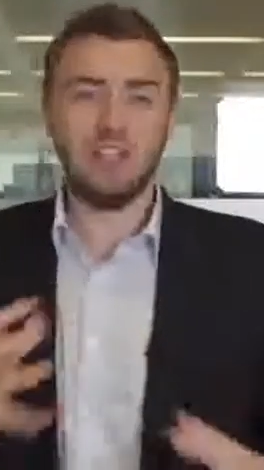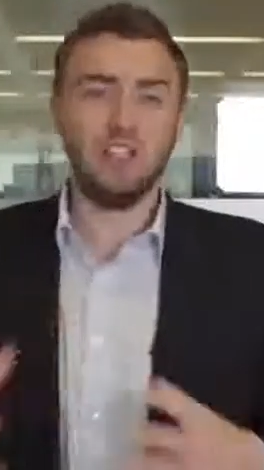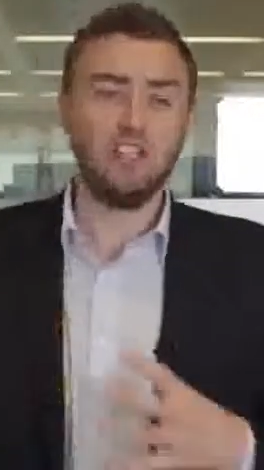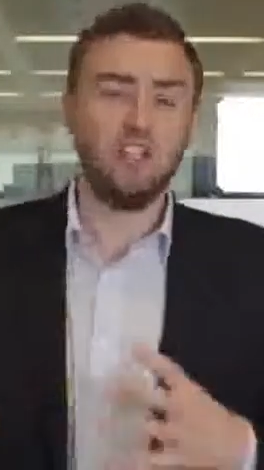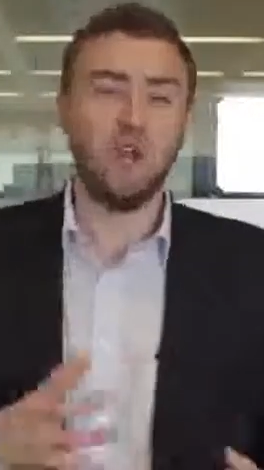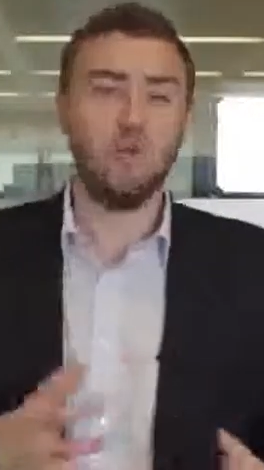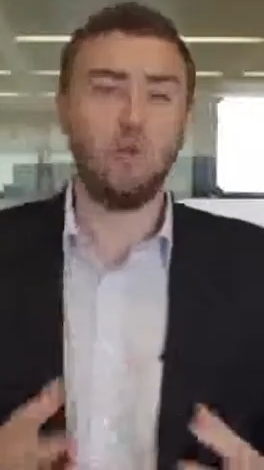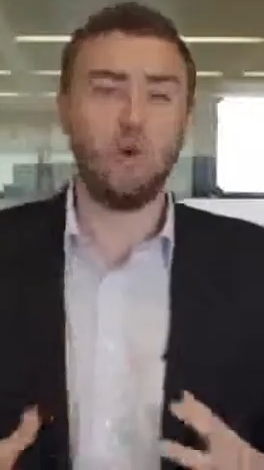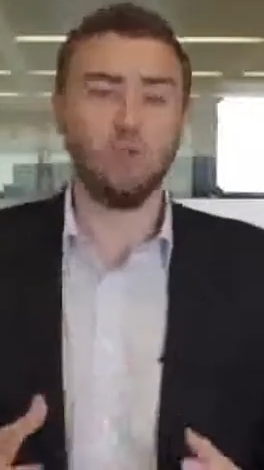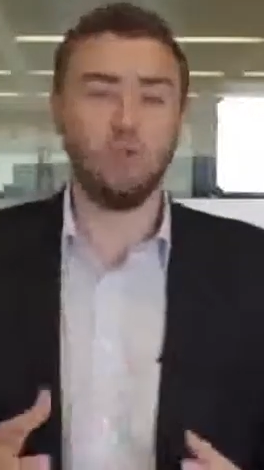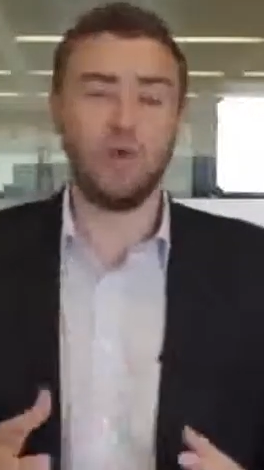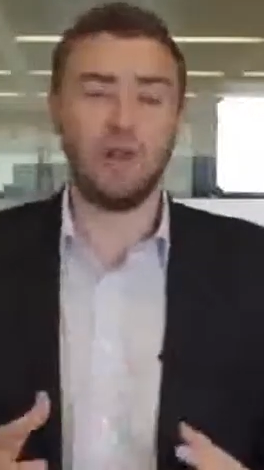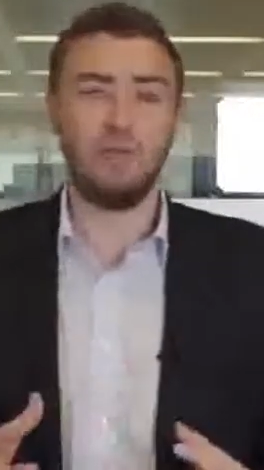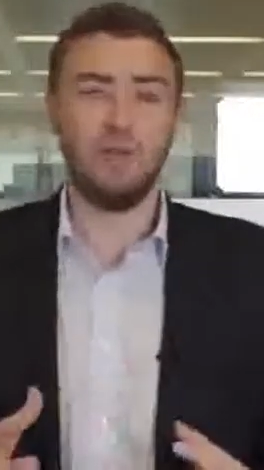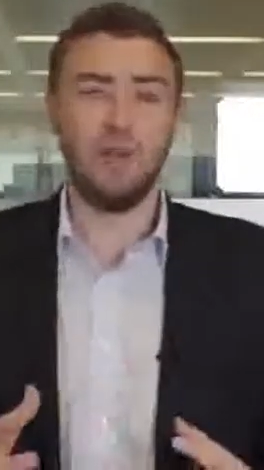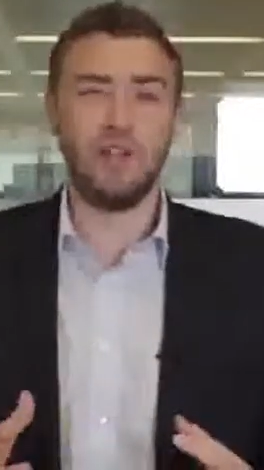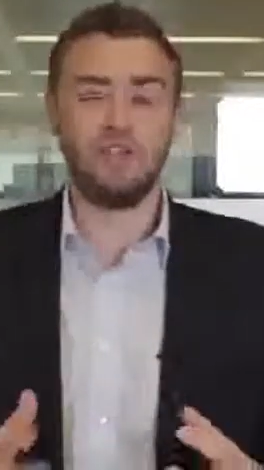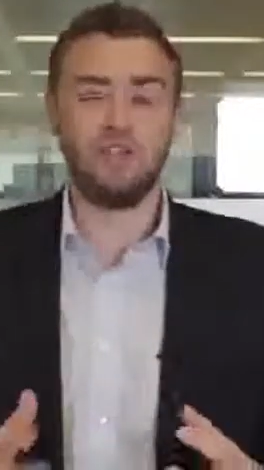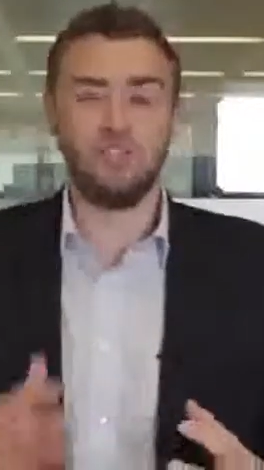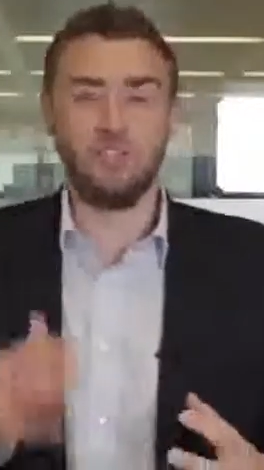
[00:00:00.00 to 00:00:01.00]
How do you know
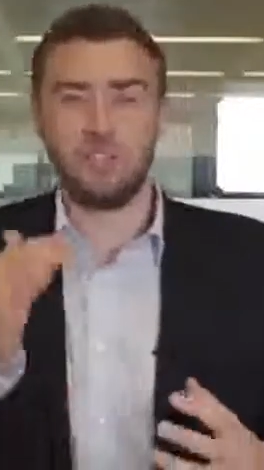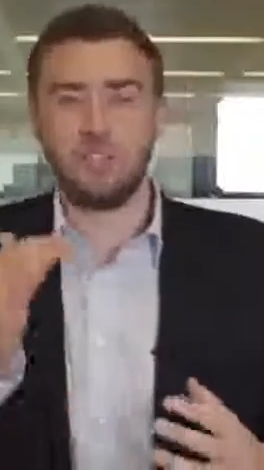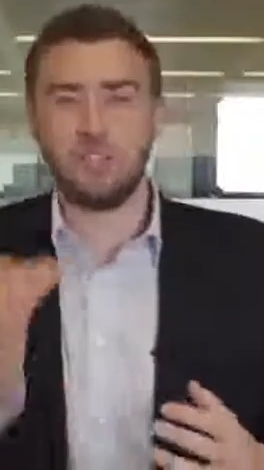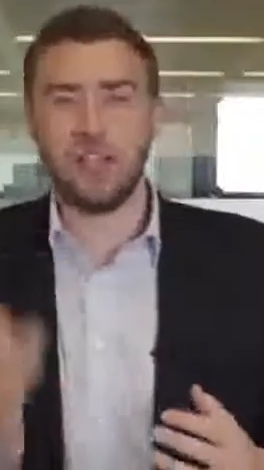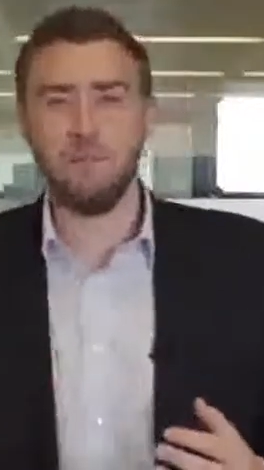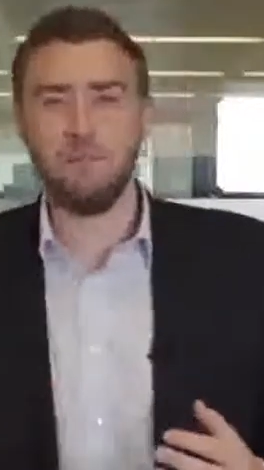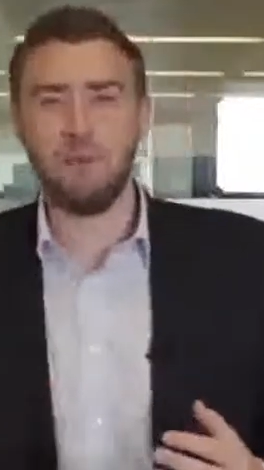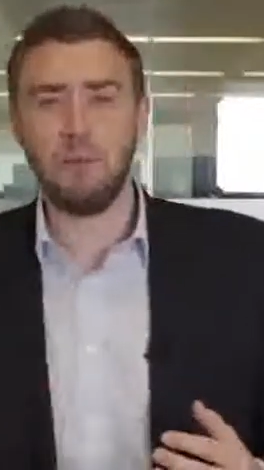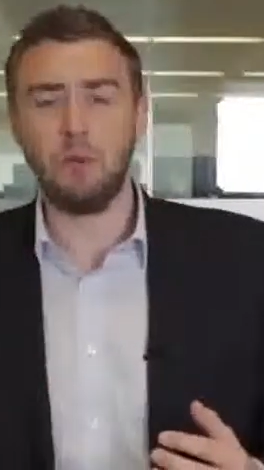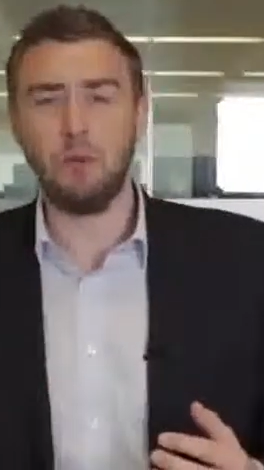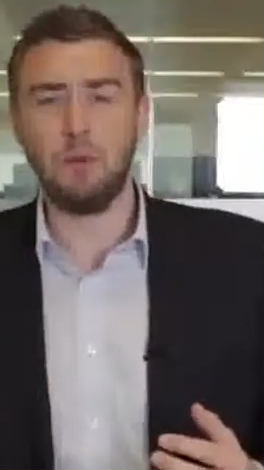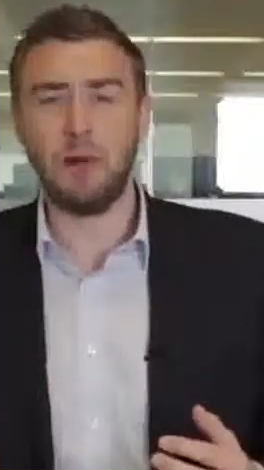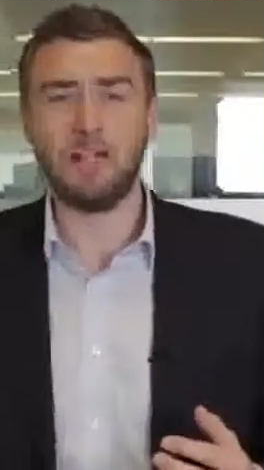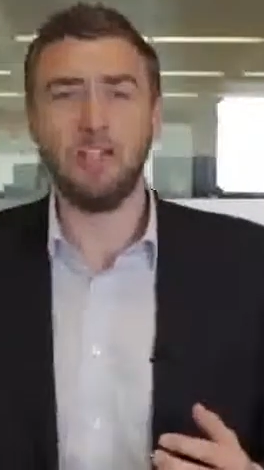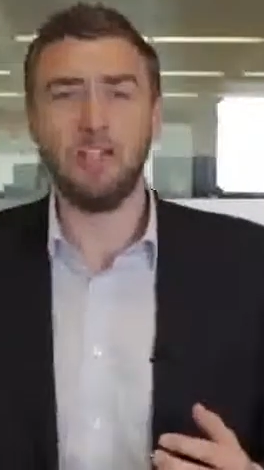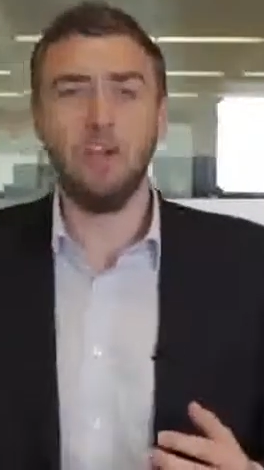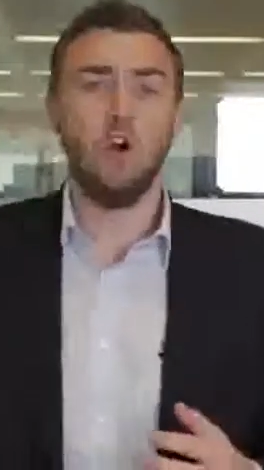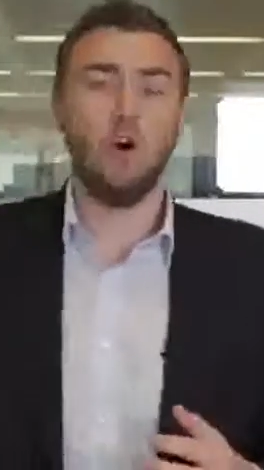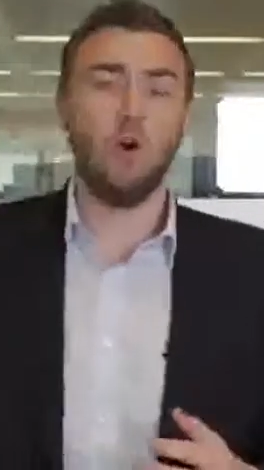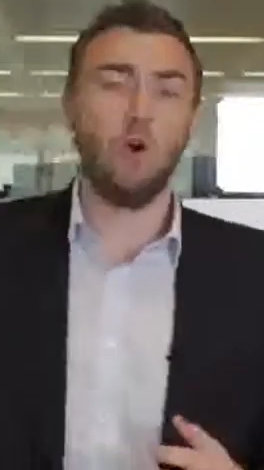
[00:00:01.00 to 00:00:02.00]
when it's just a temporary pullback